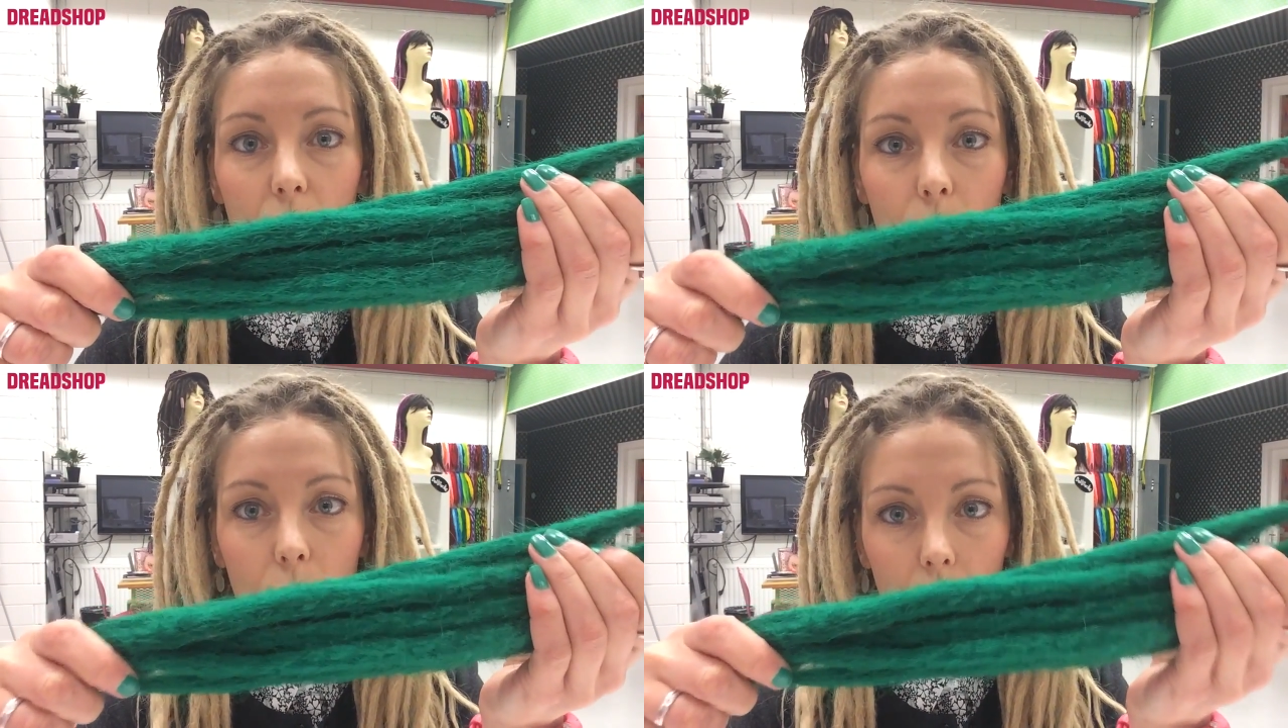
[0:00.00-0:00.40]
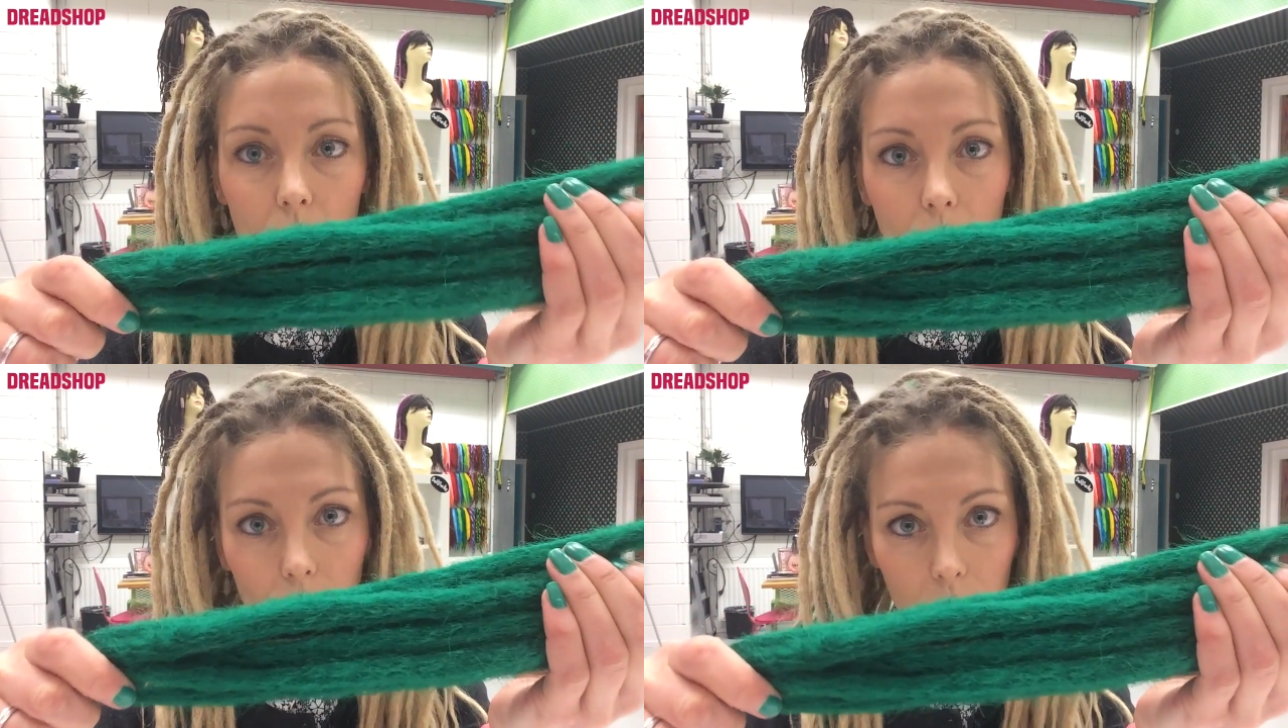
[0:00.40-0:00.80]

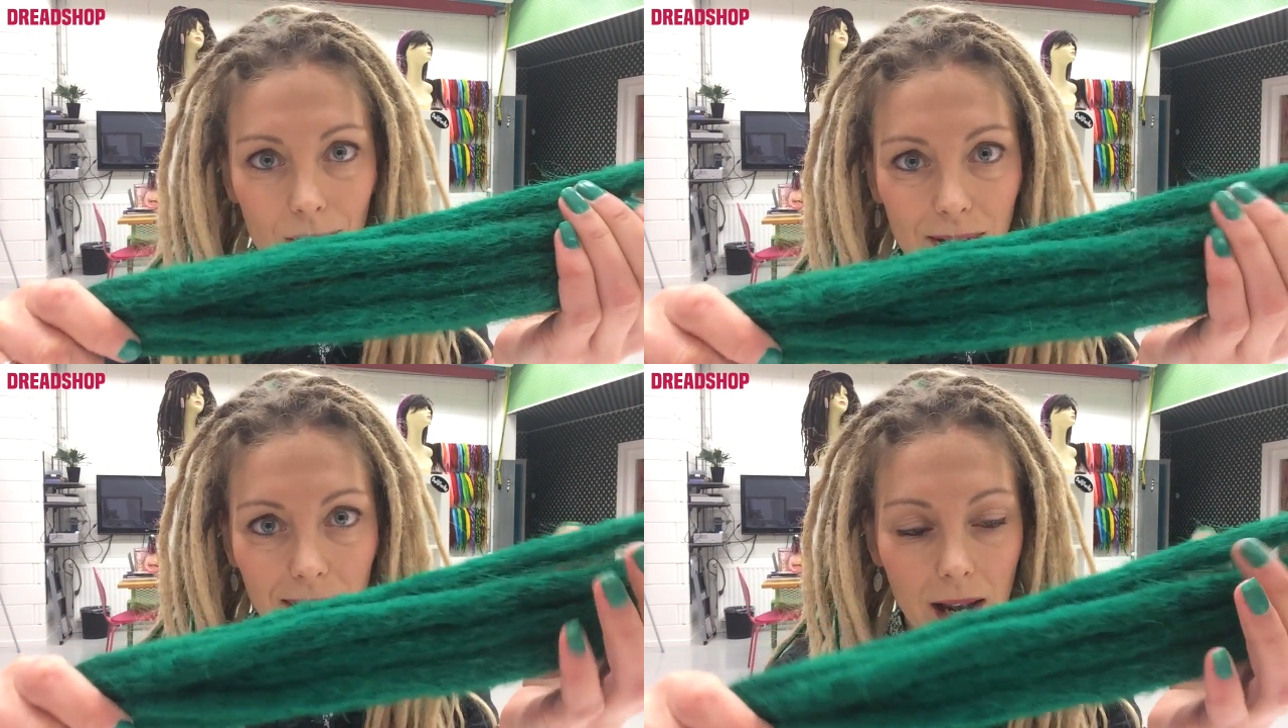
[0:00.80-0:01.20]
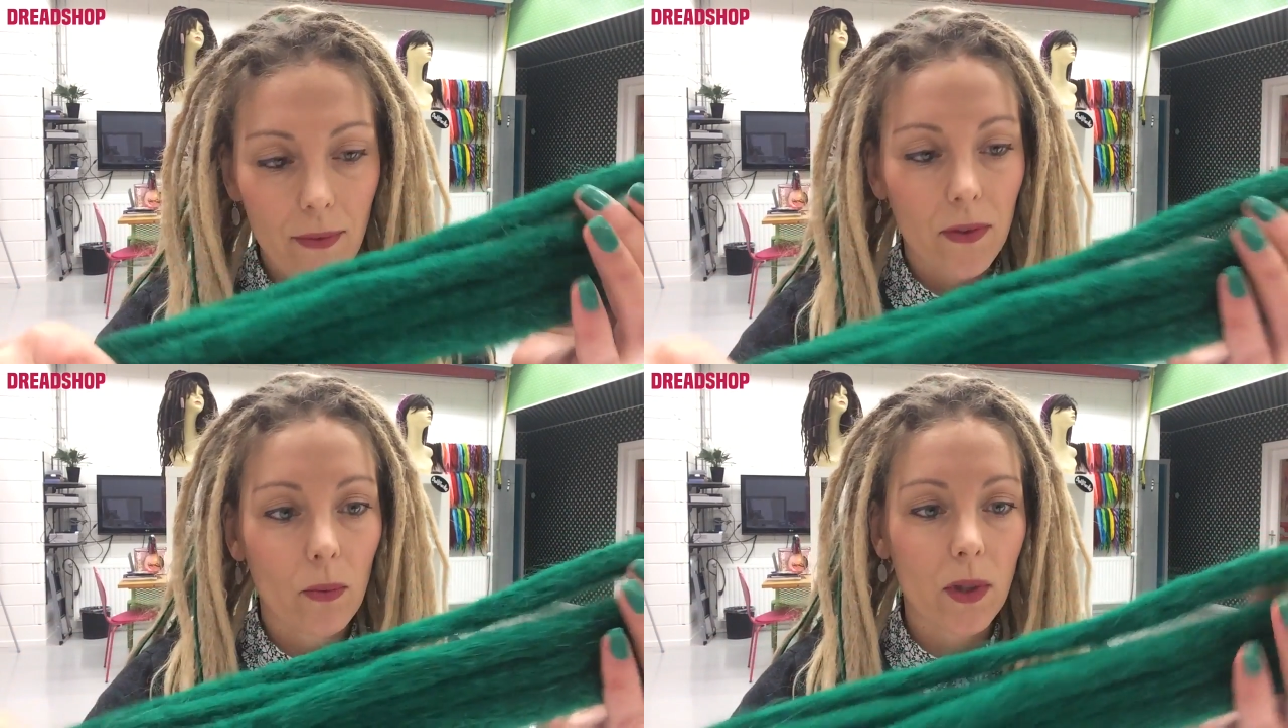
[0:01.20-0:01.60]
4 of those
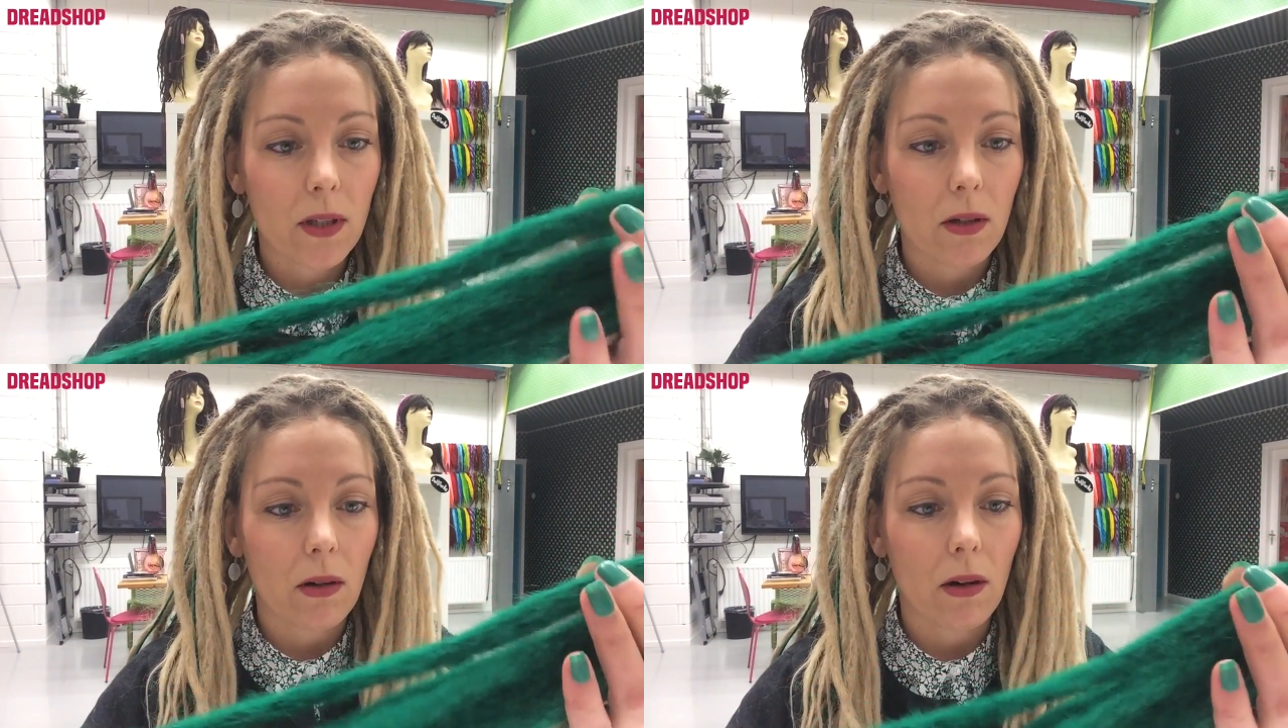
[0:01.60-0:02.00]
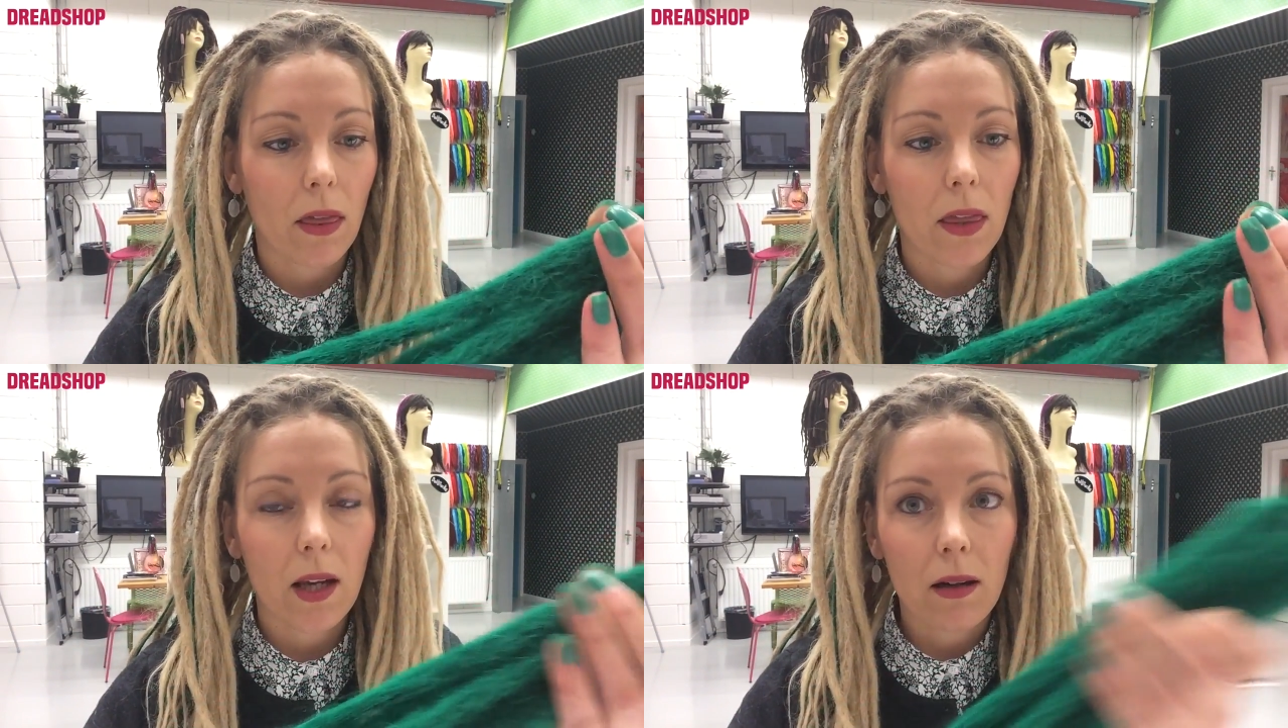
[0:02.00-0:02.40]
left, which are
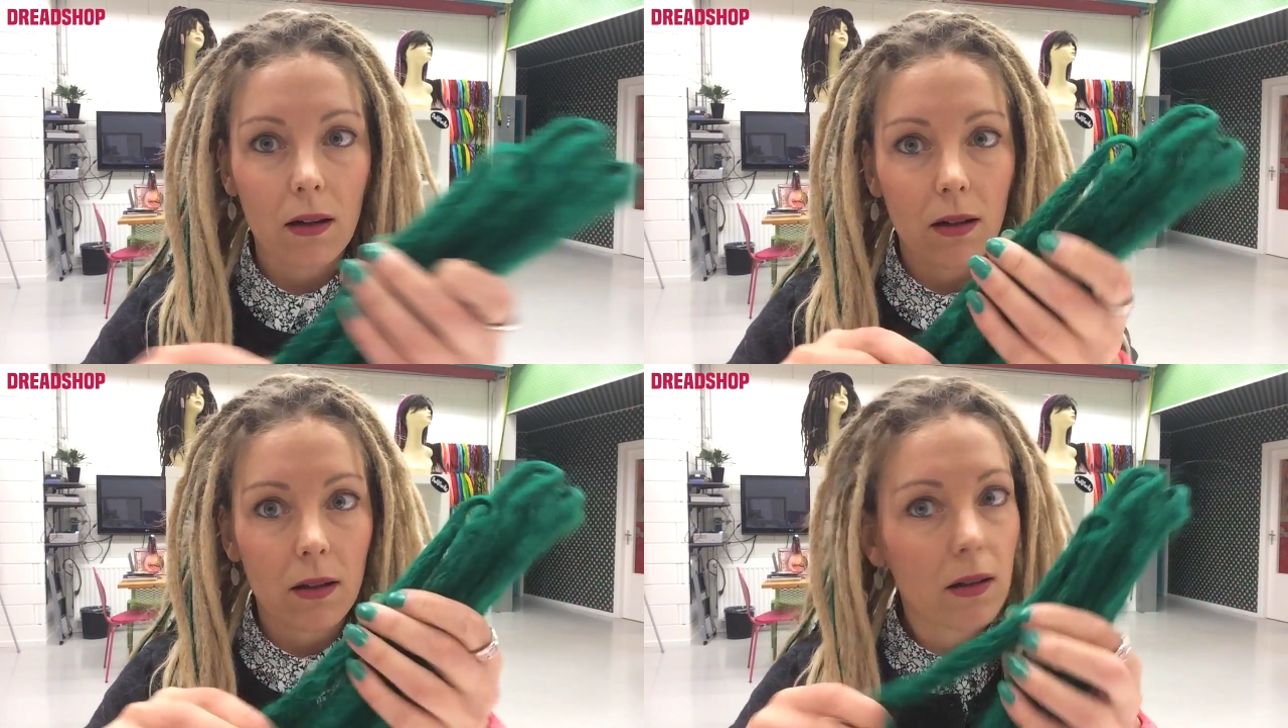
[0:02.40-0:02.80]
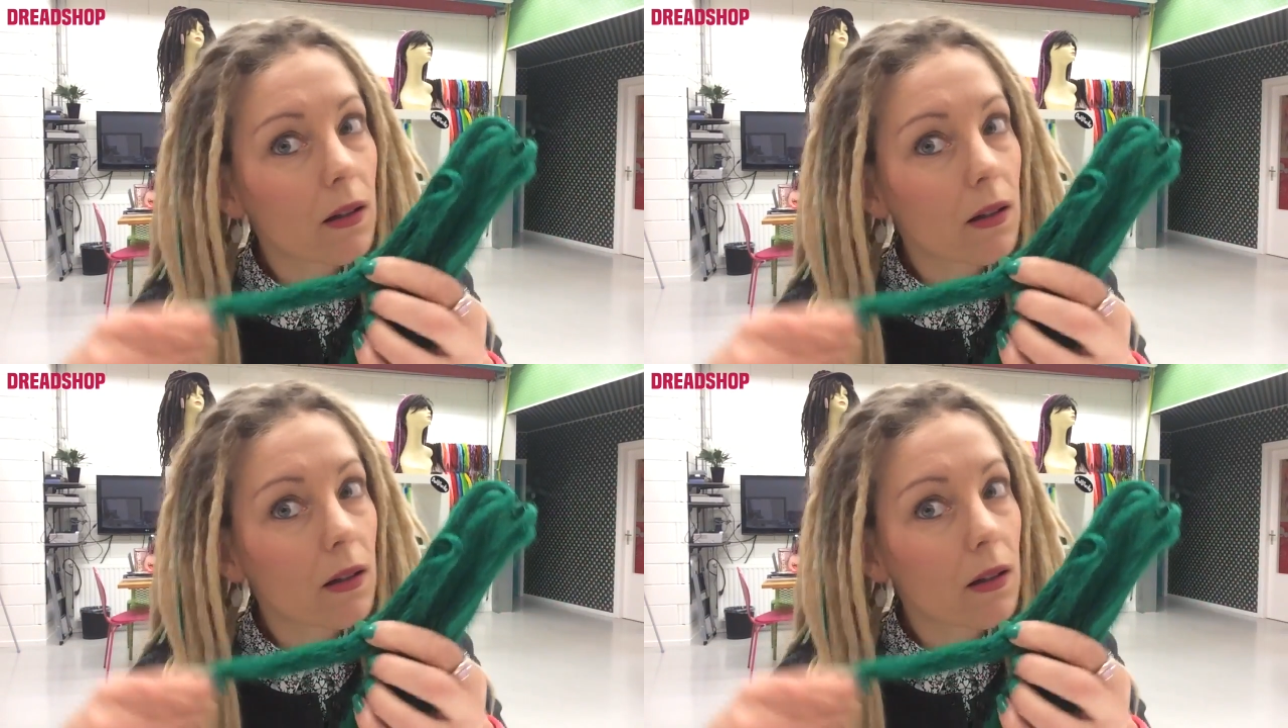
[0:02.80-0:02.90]
thicker.